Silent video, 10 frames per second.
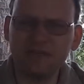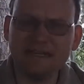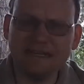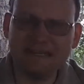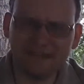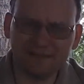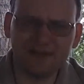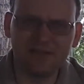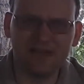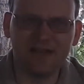would
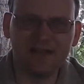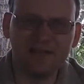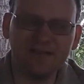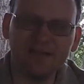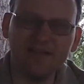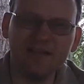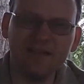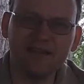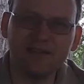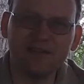never lie
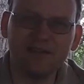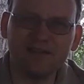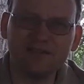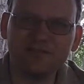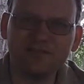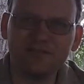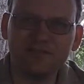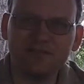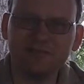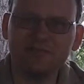in regards
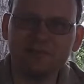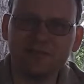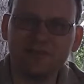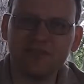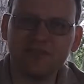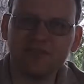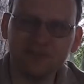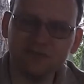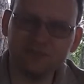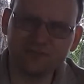to something, so
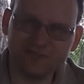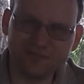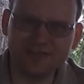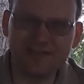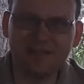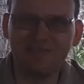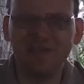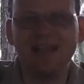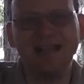you trust them